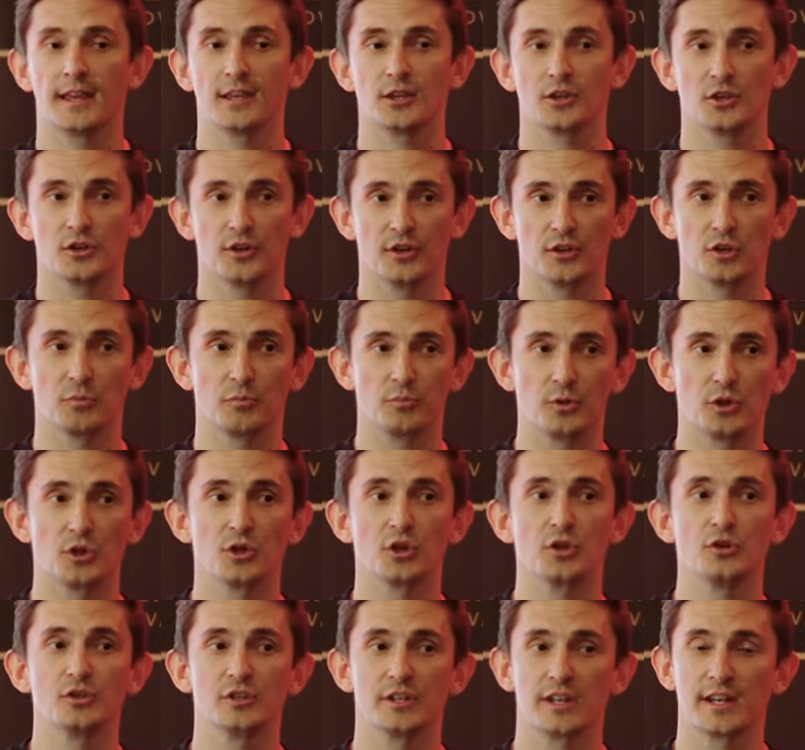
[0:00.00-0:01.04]
You
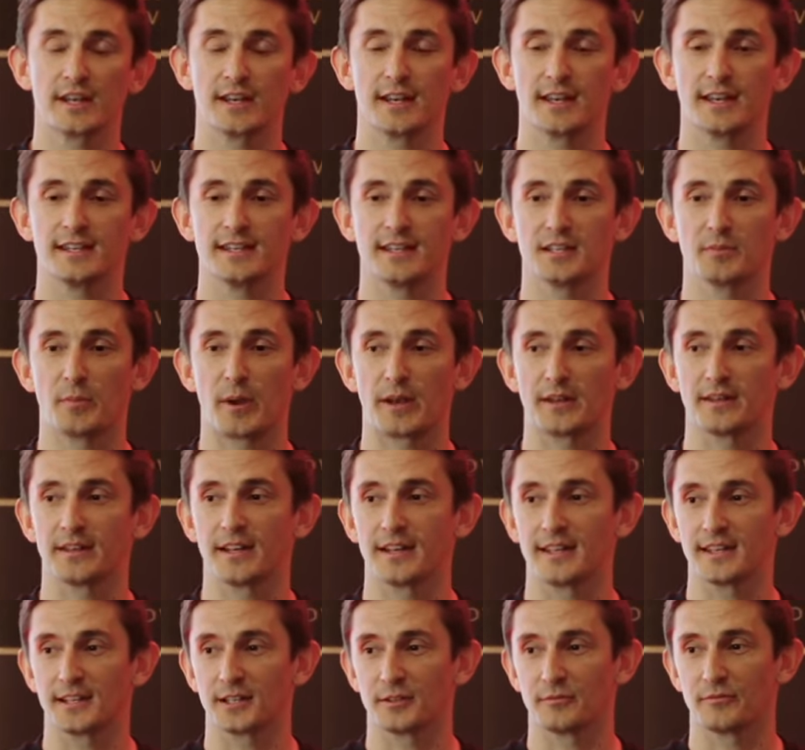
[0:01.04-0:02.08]
usually need independent
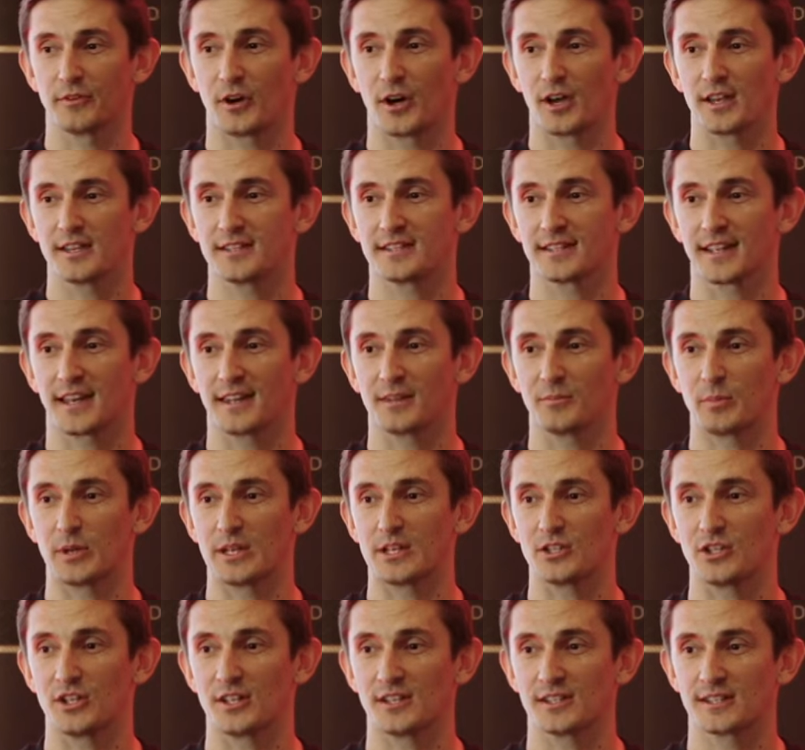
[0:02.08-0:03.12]
legal advice to get the
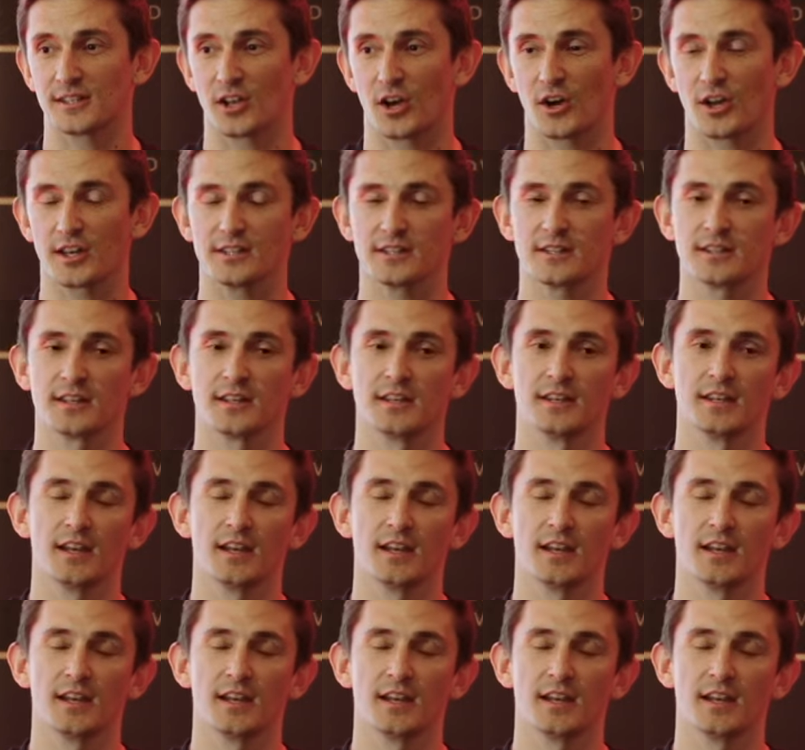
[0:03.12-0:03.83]
PG signed.